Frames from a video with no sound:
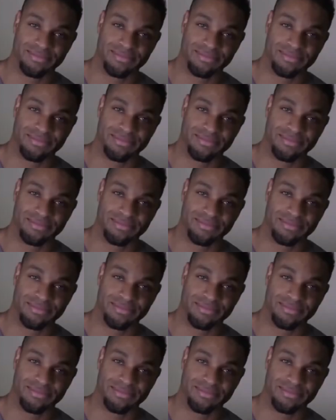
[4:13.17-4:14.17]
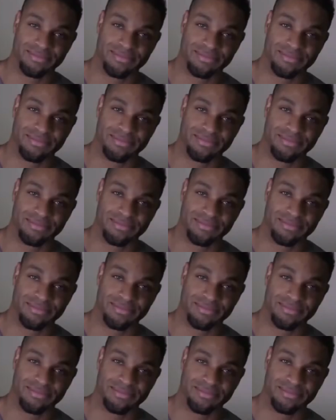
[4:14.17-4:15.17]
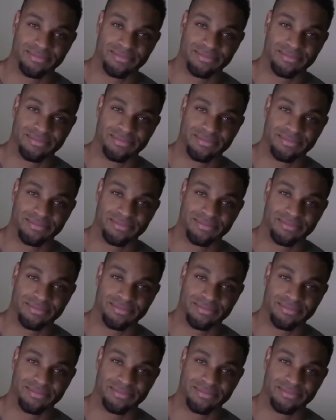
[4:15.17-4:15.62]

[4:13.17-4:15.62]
No words are spoken by the person on screen.